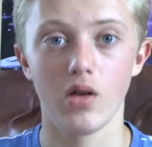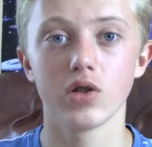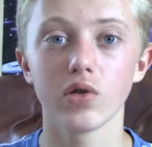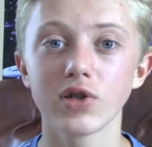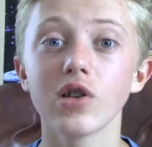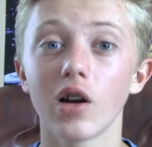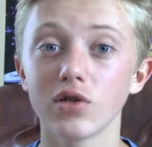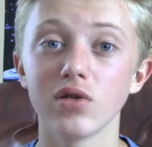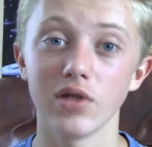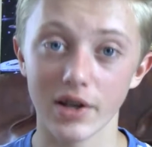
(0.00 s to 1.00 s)
So let's get on
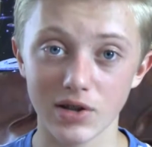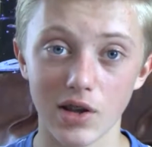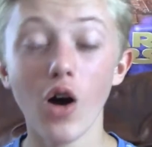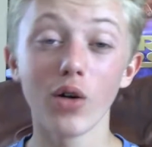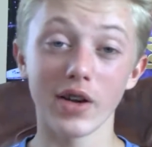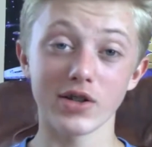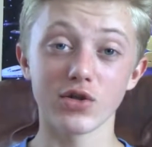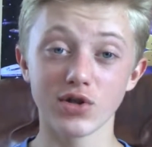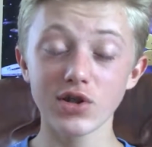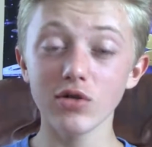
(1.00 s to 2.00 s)
to the next thing. Okay,
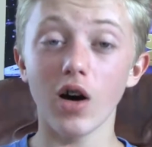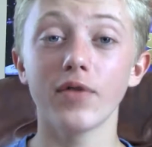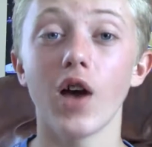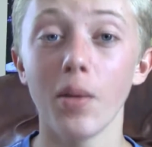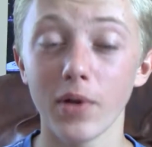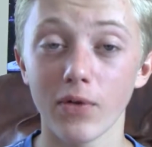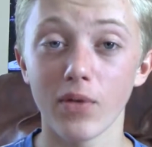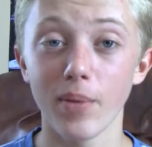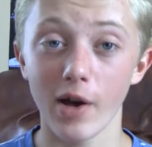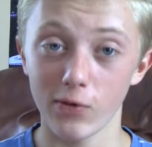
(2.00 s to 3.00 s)
so still off topic
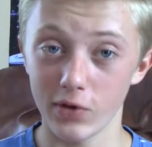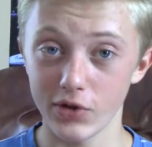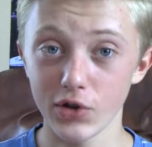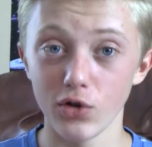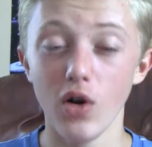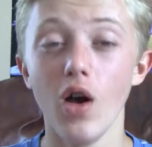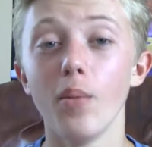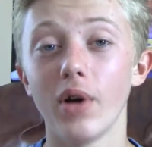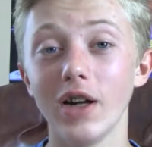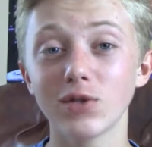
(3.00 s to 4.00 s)
from Battlefront 2,
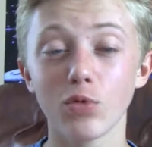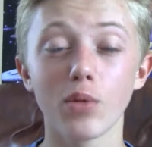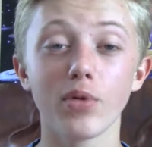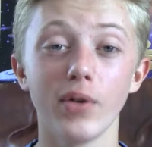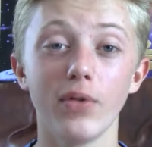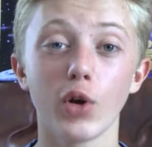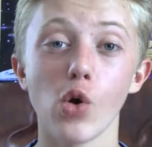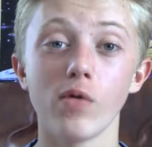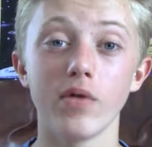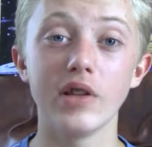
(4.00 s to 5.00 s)
but I just want to briefly
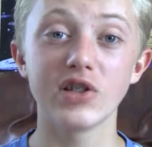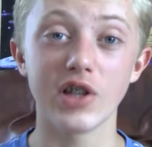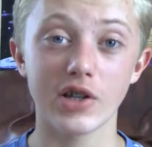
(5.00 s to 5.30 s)
go over this